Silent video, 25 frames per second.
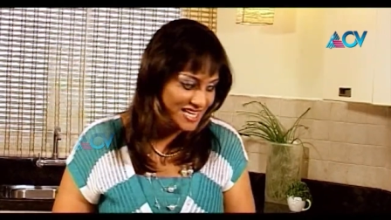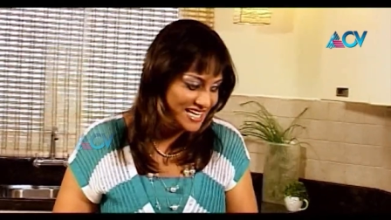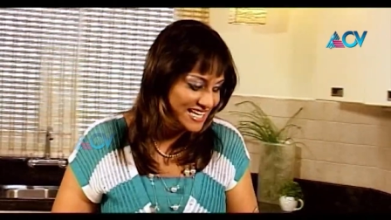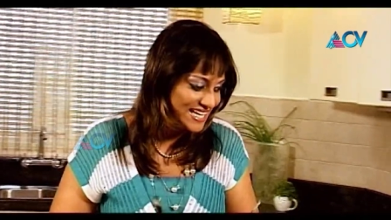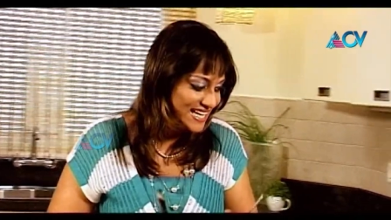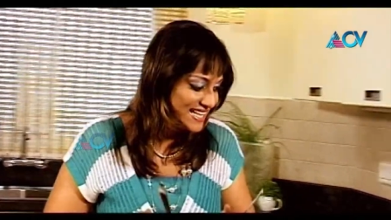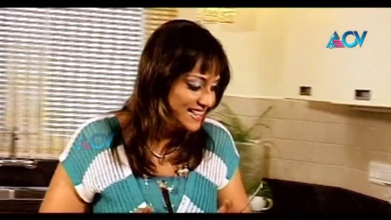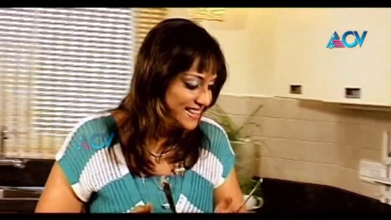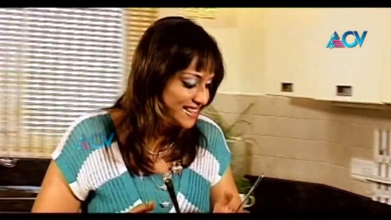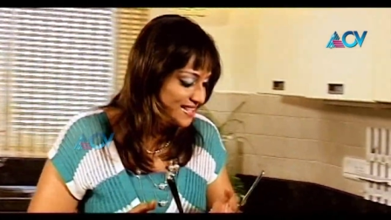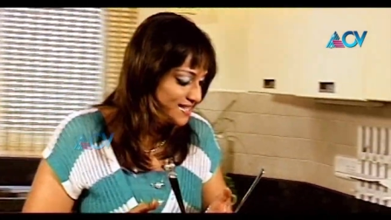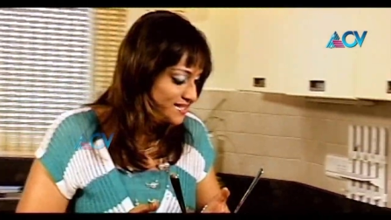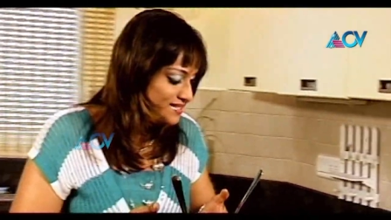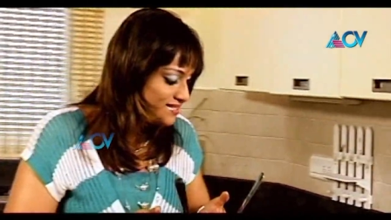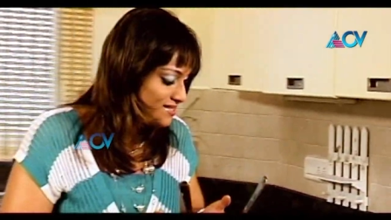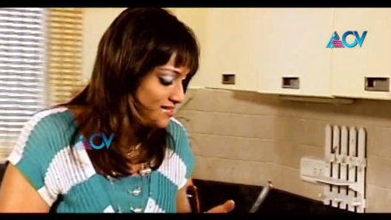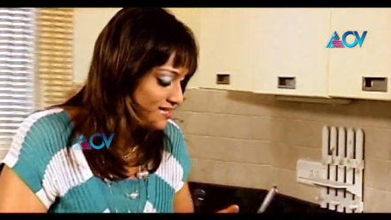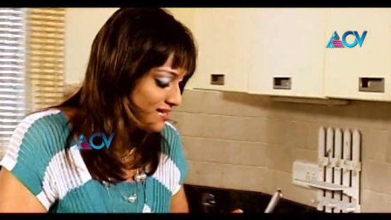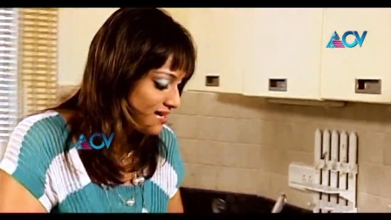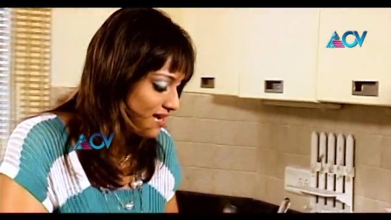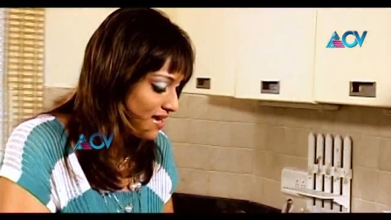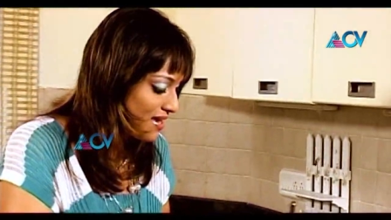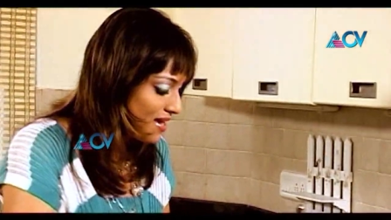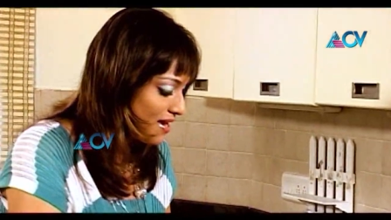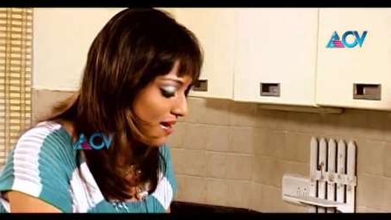Let this
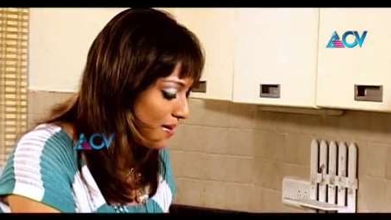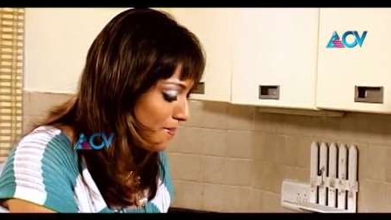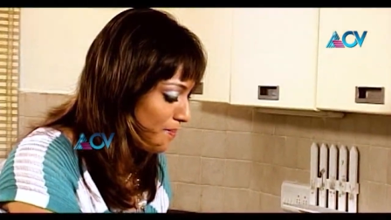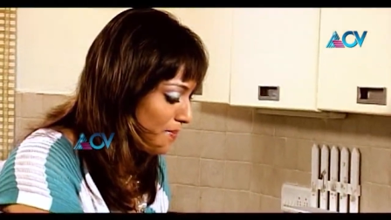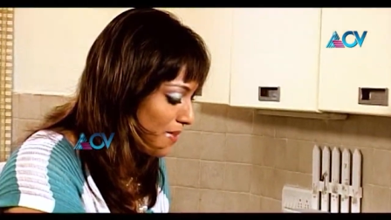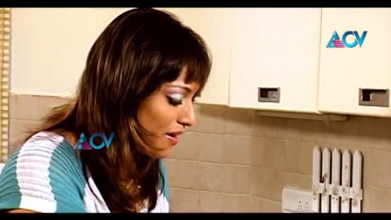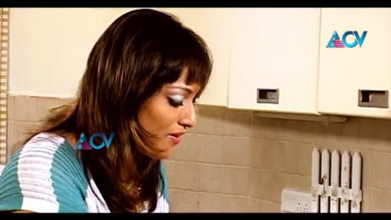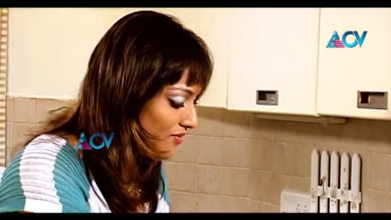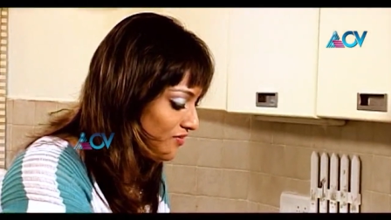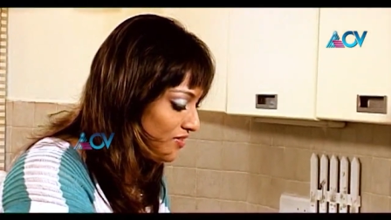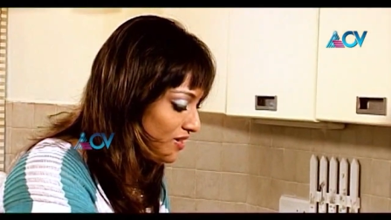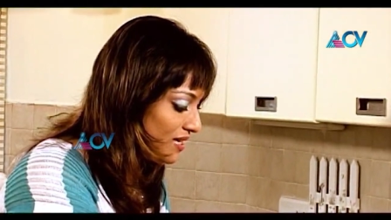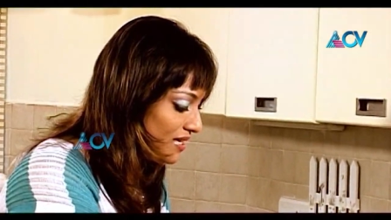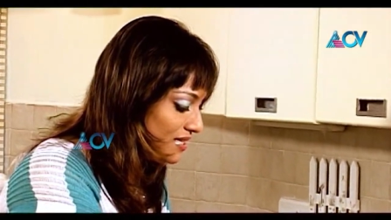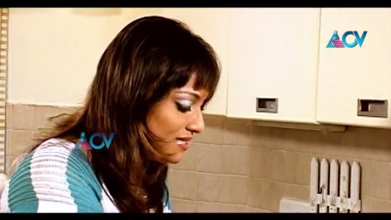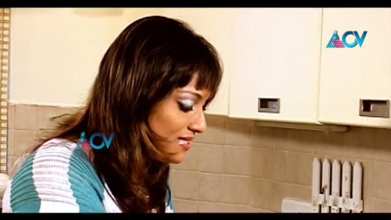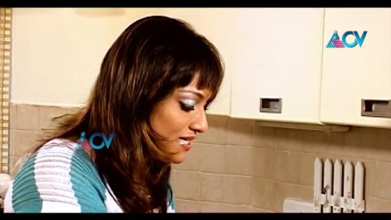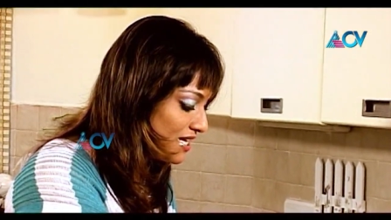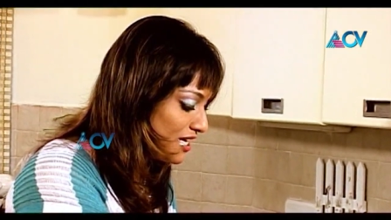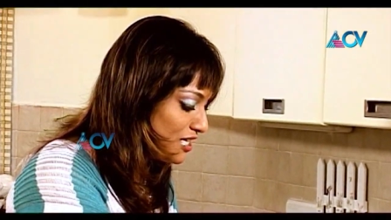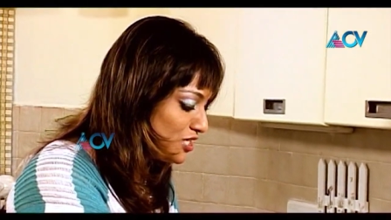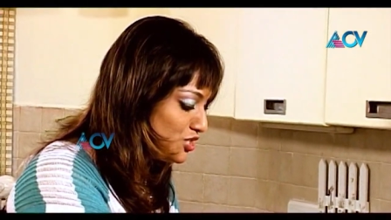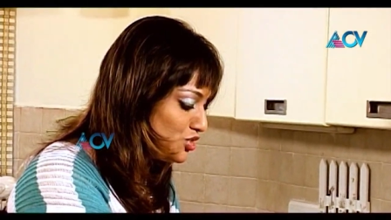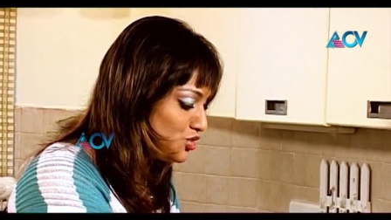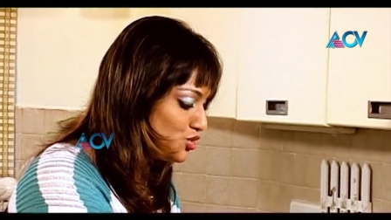marinate
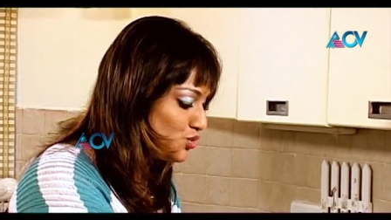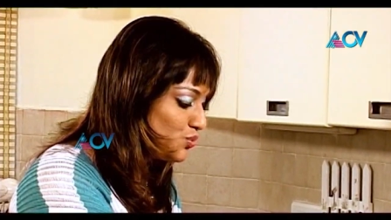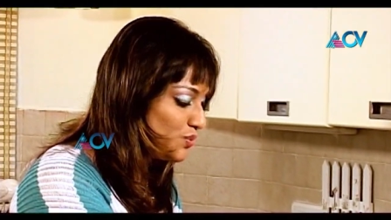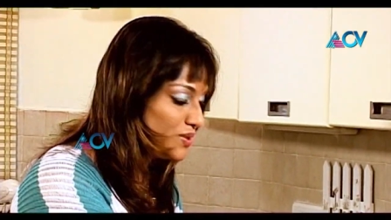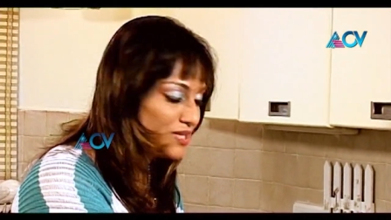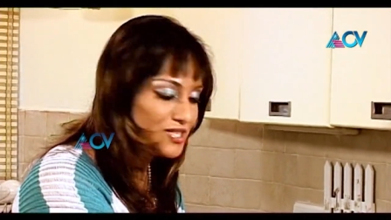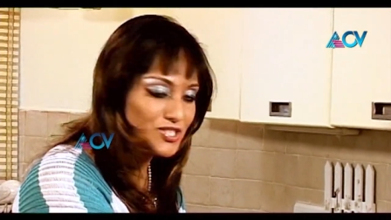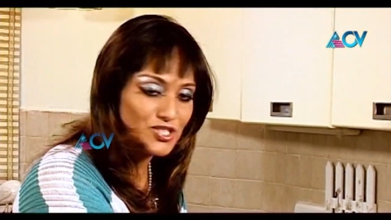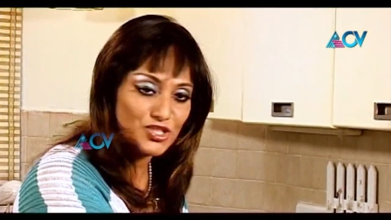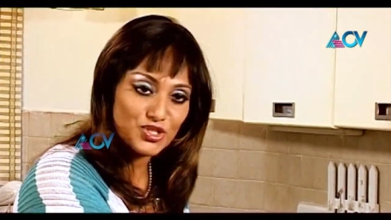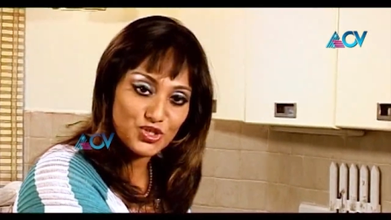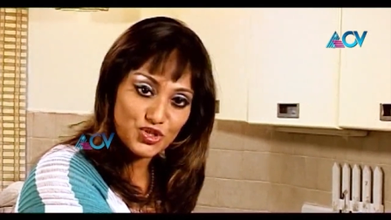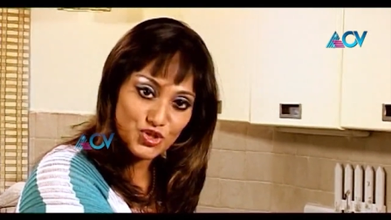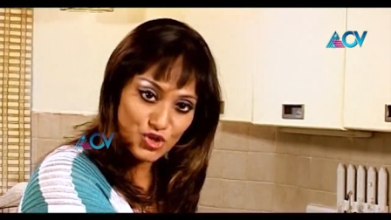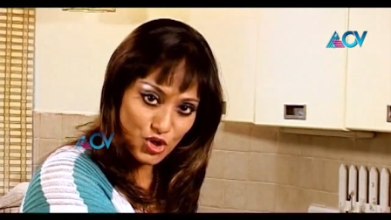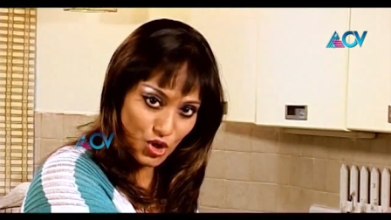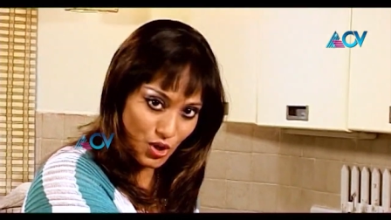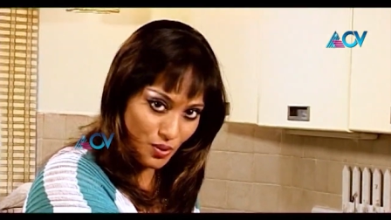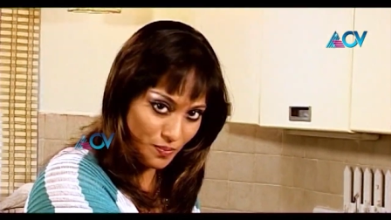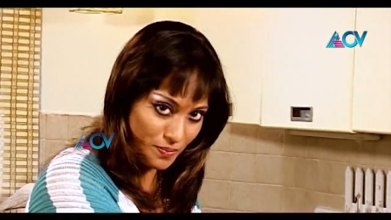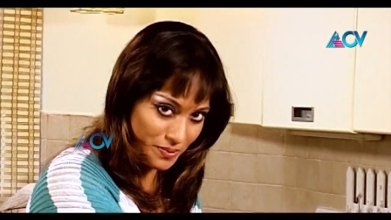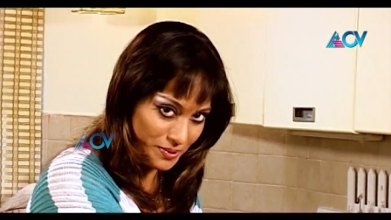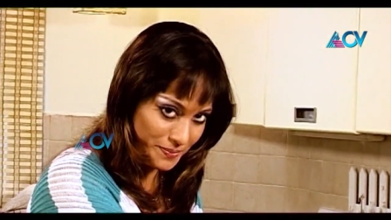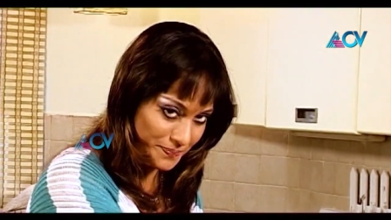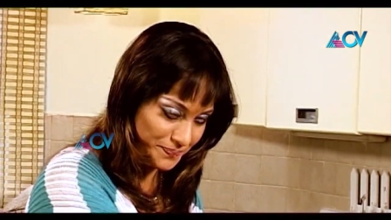and do its
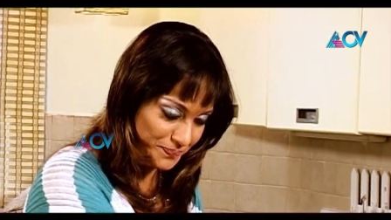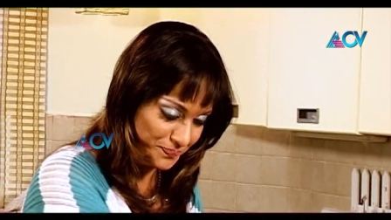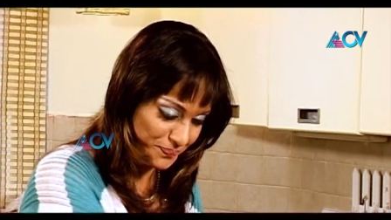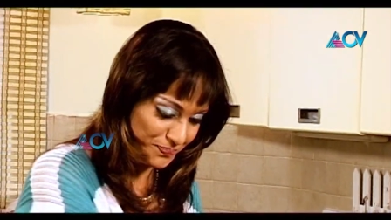job.